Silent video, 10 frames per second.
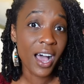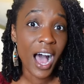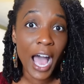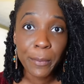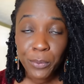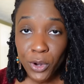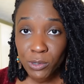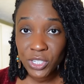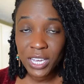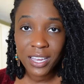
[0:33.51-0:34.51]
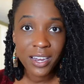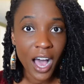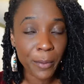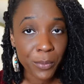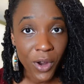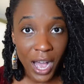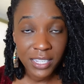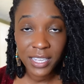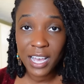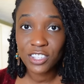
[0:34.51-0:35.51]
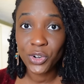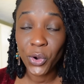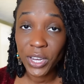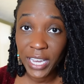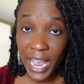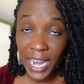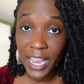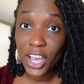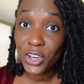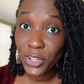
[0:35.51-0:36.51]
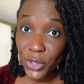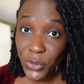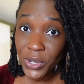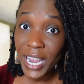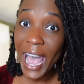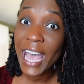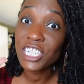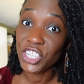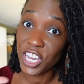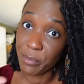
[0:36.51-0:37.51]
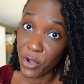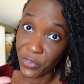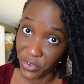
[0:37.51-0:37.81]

high protein, unprocessed, organic, gluten, and GMO